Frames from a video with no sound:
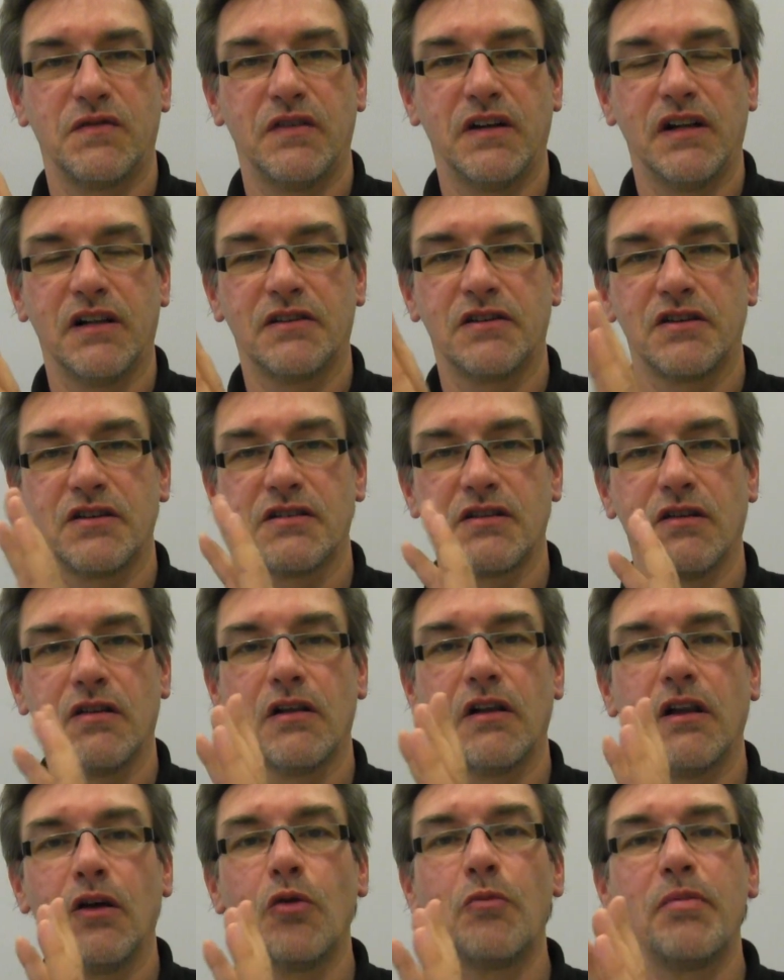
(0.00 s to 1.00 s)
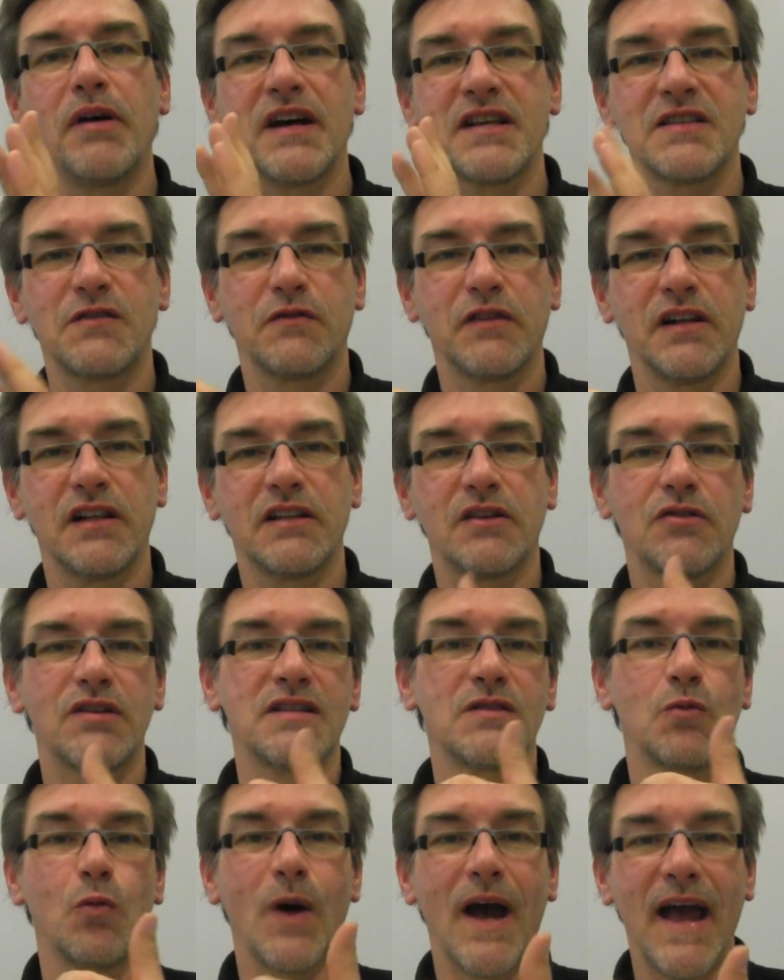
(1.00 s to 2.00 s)
filter. So the low pass filter
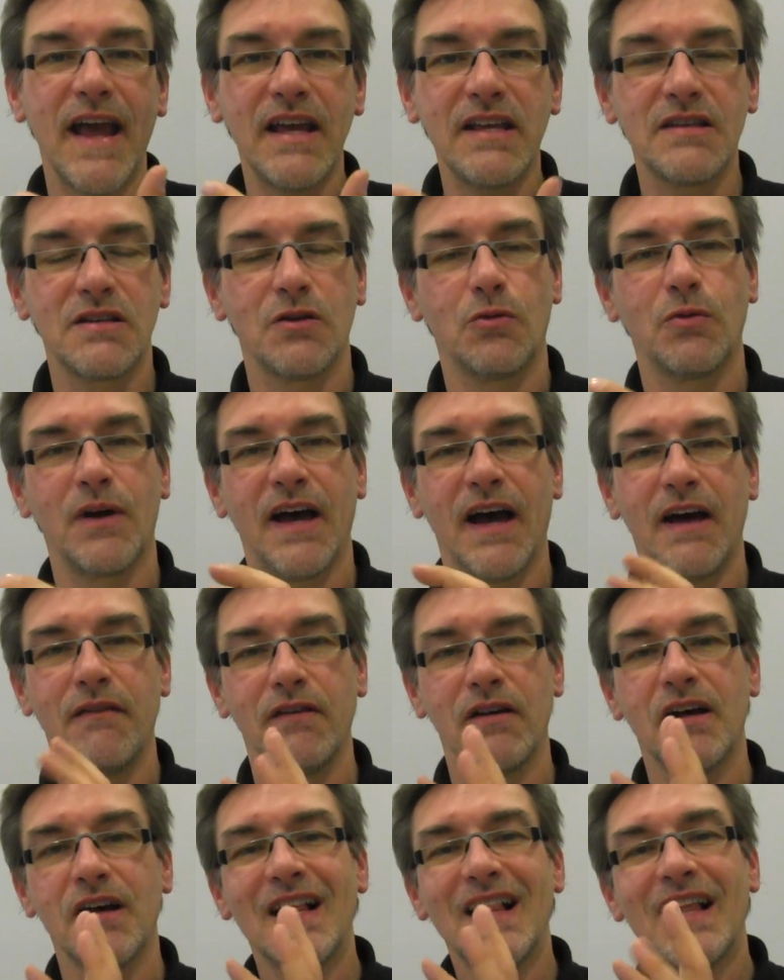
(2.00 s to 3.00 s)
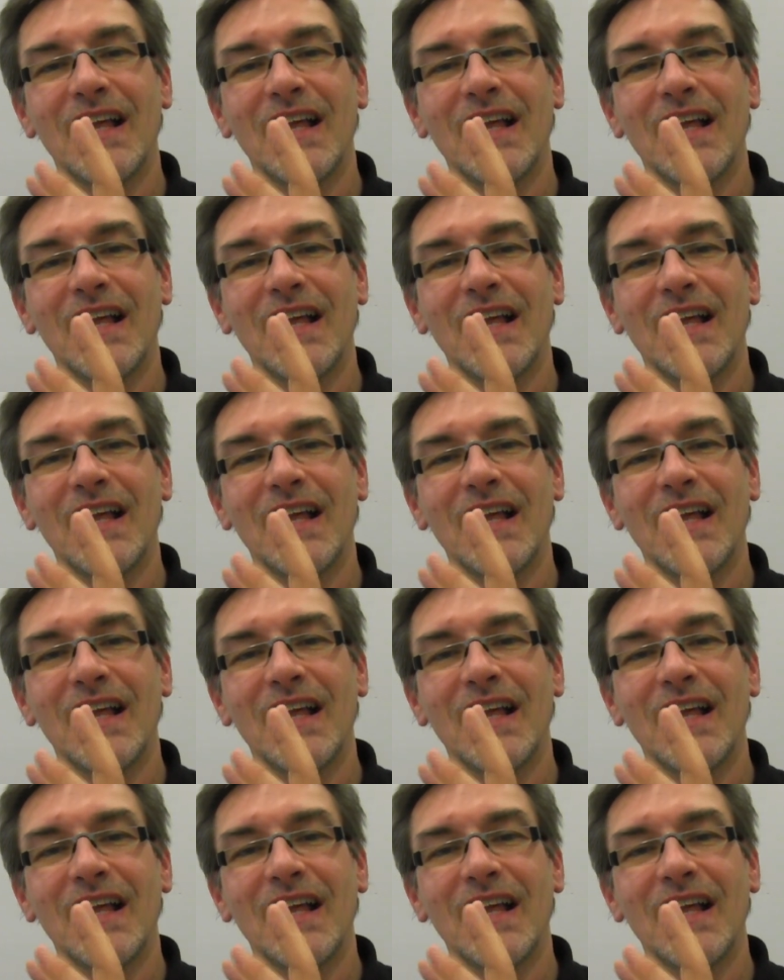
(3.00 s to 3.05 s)
is away, so we have